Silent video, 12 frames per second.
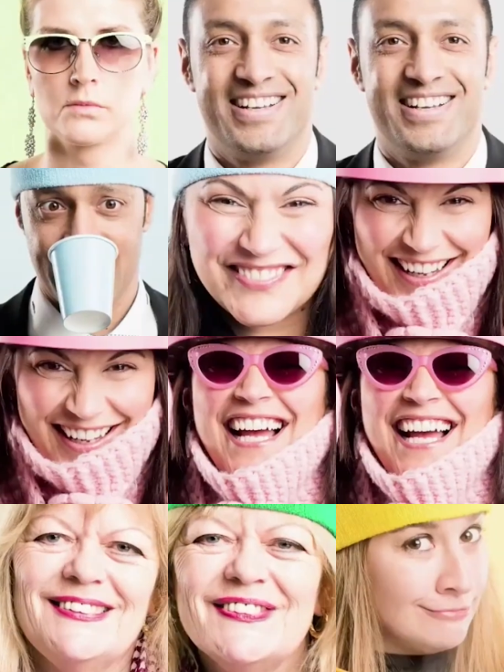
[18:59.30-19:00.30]
are more
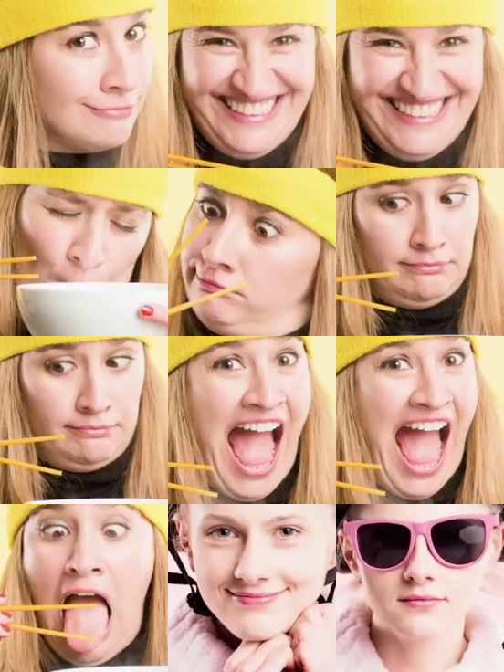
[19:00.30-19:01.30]
expressive than others.
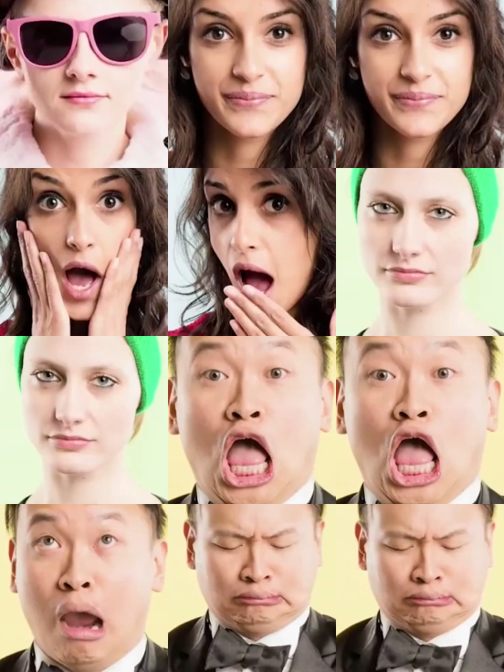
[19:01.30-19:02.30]
What's interesting about how we
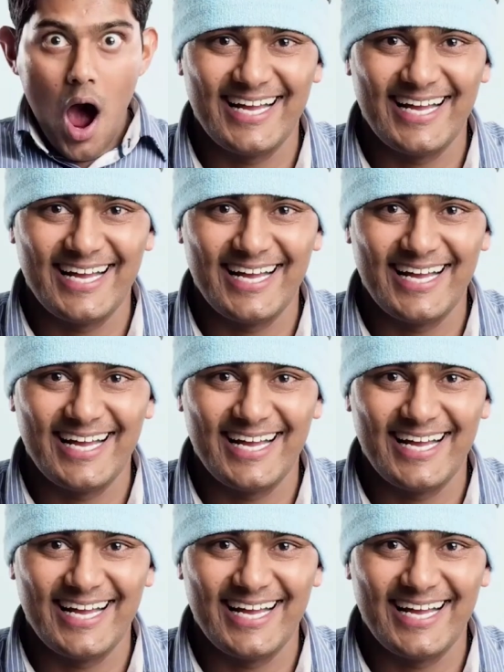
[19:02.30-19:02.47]
process